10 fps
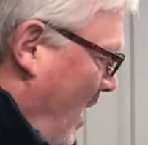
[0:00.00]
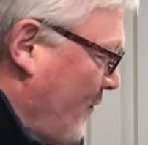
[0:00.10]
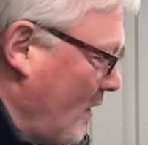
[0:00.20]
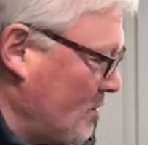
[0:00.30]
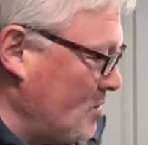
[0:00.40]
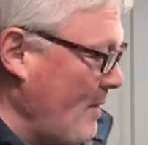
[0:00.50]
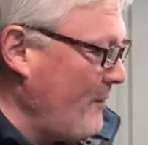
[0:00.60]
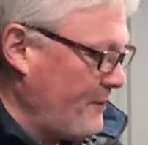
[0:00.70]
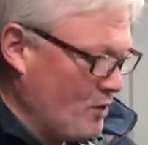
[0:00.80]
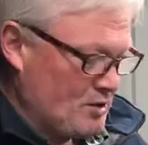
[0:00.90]
I've got some
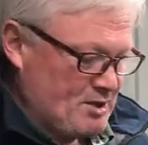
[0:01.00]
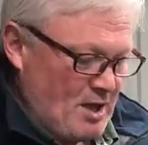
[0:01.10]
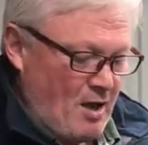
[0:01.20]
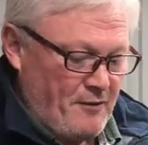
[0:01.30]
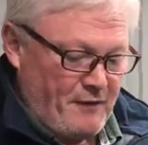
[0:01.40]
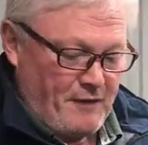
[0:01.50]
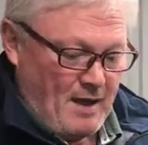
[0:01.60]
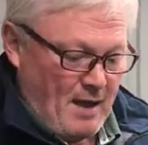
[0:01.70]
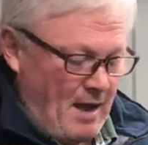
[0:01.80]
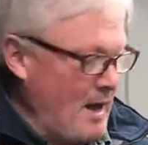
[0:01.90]
offcuts
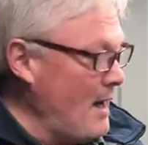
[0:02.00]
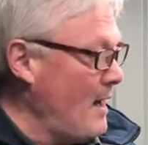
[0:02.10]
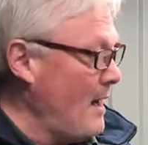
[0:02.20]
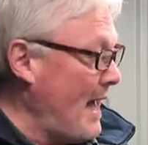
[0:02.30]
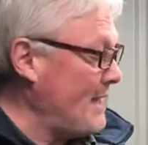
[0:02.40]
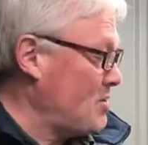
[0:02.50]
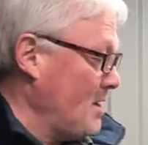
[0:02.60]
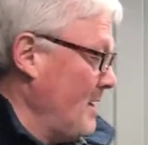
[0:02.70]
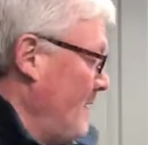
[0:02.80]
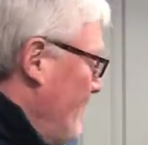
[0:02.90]
of,
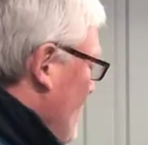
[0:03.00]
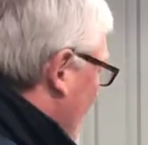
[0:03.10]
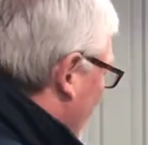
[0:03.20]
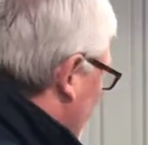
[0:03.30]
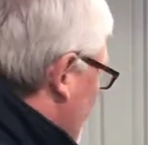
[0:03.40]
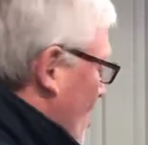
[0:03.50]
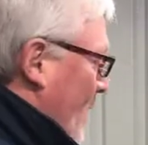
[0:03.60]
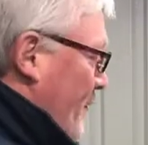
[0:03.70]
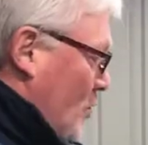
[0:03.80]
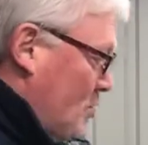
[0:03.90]
actually, I have 2
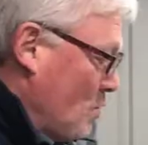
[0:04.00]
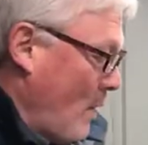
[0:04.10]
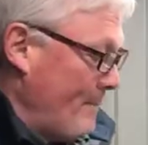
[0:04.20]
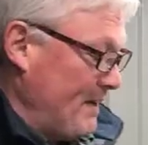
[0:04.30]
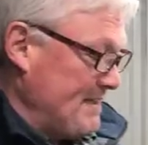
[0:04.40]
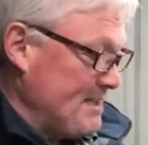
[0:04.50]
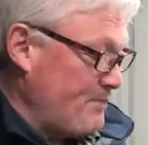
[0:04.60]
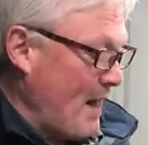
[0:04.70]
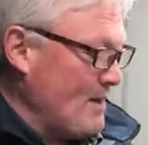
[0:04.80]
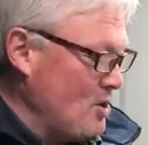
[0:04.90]
offcuts and 1 piece is
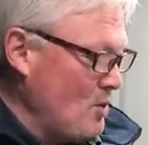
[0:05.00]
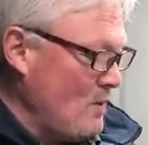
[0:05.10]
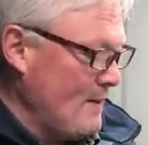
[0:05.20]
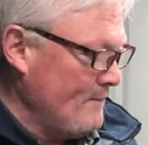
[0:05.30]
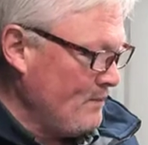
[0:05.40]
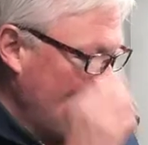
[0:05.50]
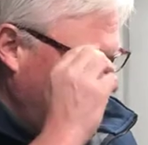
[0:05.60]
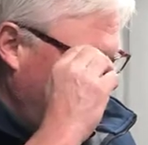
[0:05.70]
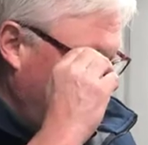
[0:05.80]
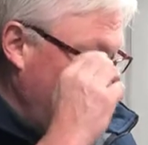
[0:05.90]
brand new.
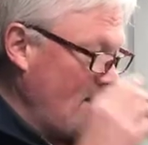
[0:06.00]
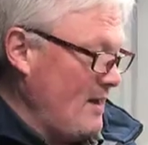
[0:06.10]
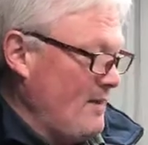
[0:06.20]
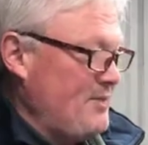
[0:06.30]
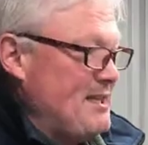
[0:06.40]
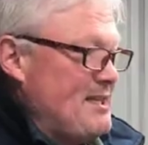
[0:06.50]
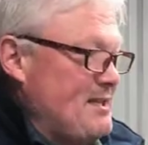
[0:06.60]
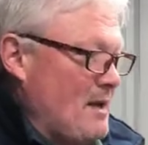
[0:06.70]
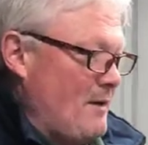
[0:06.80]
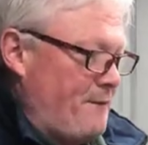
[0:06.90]
This
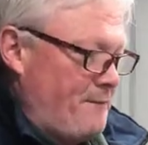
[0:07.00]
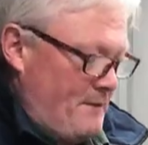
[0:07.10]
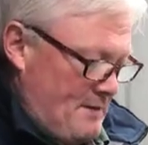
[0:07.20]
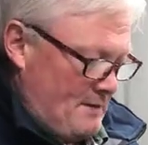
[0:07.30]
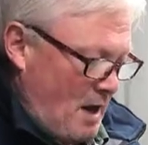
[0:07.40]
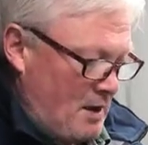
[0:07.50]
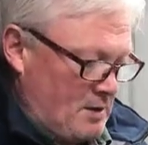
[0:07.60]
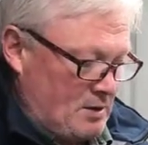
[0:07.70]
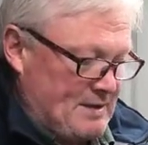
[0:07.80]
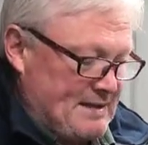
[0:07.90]
is
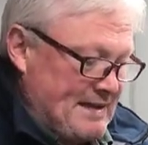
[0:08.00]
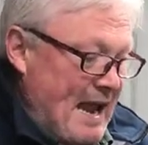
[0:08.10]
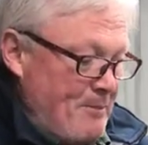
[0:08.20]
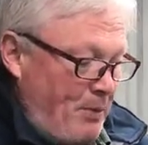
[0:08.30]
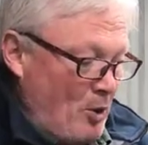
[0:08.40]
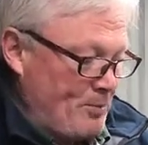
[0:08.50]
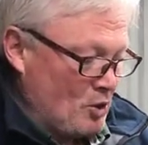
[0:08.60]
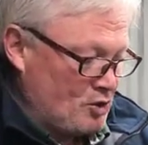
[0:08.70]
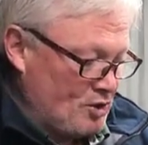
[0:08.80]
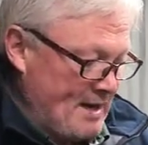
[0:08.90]
downpipe
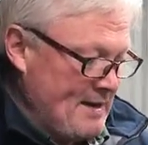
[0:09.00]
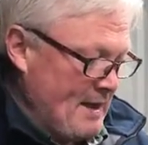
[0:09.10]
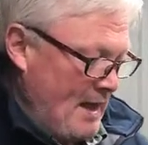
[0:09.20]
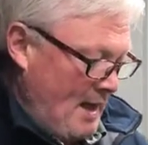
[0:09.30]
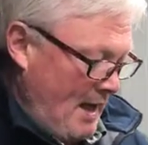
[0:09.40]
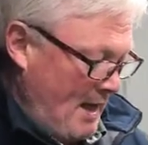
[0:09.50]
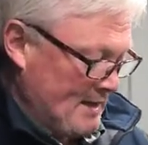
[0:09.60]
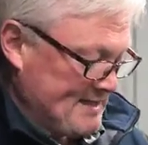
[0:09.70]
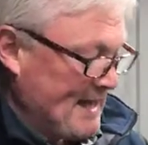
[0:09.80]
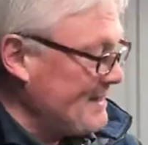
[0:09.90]
guttering,
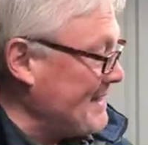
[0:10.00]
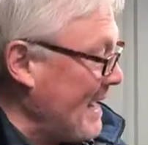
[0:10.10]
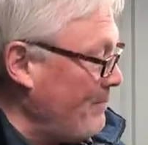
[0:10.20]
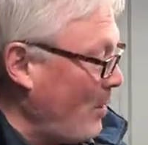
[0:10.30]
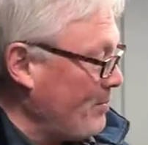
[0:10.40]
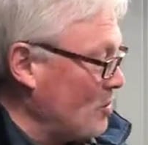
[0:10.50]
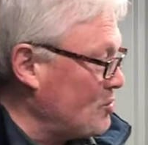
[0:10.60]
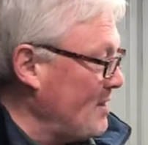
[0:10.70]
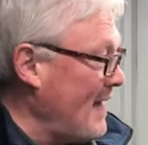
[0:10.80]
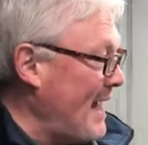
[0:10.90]
standard downpipe
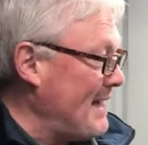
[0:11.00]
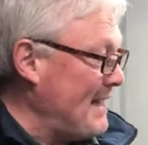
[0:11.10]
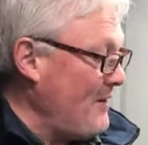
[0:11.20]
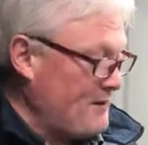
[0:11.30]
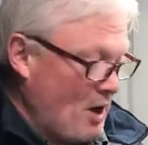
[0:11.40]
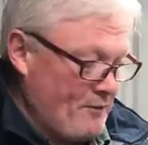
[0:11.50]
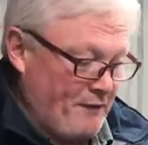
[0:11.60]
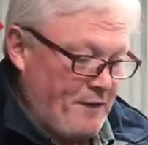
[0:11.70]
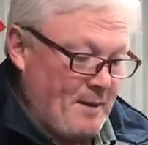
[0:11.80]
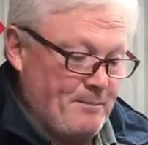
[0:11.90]
guttering that I had left over
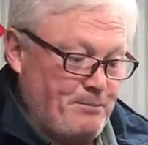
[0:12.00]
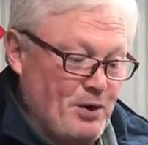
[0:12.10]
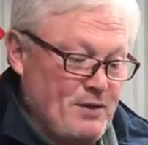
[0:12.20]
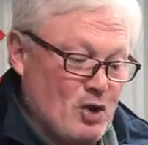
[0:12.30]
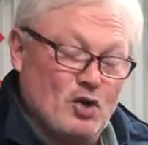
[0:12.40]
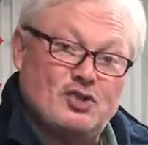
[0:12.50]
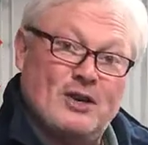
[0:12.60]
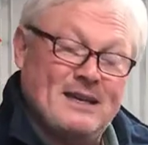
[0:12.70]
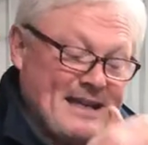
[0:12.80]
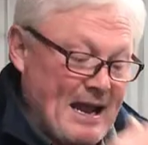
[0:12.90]
from putting the
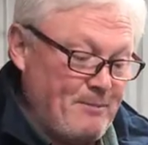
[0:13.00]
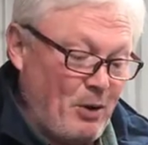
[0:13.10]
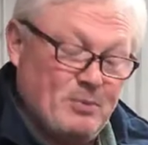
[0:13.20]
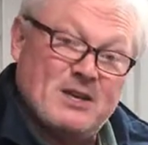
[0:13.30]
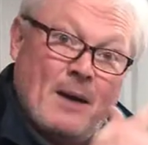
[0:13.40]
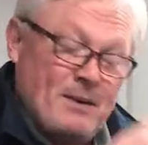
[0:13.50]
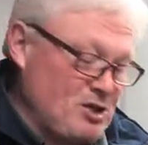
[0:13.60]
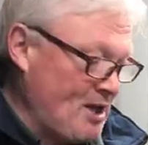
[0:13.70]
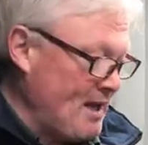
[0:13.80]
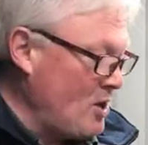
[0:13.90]
guttering and downpipes on my
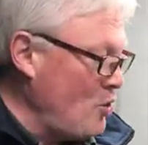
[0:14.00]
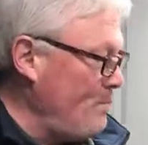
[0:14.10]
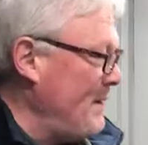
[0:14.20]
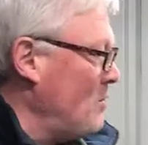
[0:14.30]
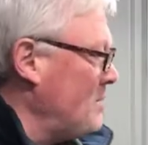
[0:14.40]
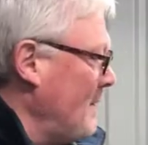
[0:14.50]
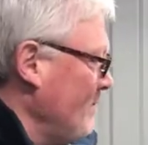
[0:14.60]
chicken coop build.